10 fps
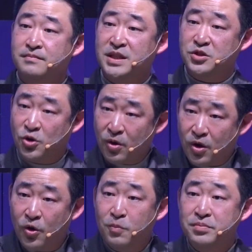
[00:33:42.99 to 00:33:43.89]
Because your
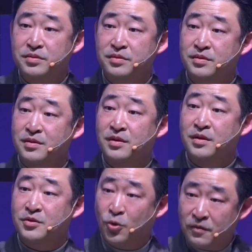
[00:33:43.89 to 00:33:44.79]
hope,
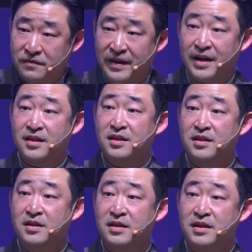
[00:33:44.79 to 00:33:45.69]
your faith
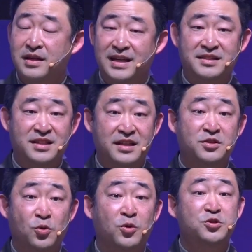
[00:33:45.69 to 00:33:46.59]
is in
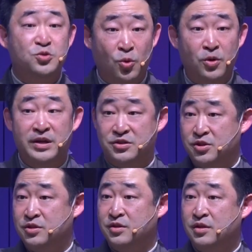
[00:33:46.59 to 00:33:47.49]
your
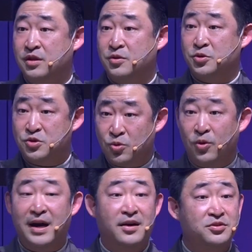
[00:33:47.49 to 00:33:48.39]
storage, your
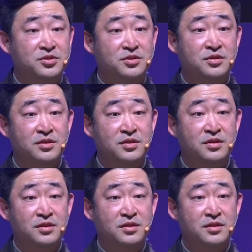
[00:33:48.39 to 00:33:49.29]
storehouse,
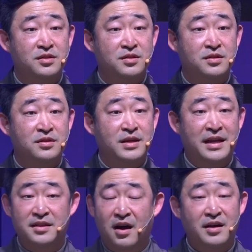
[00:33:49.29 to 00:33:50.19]

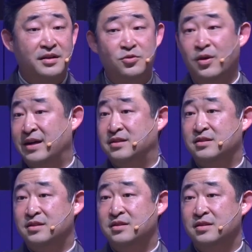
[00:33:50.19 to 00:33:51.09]
and not in
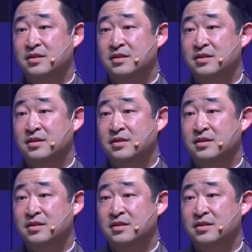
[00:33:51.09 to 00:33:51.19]
Christ.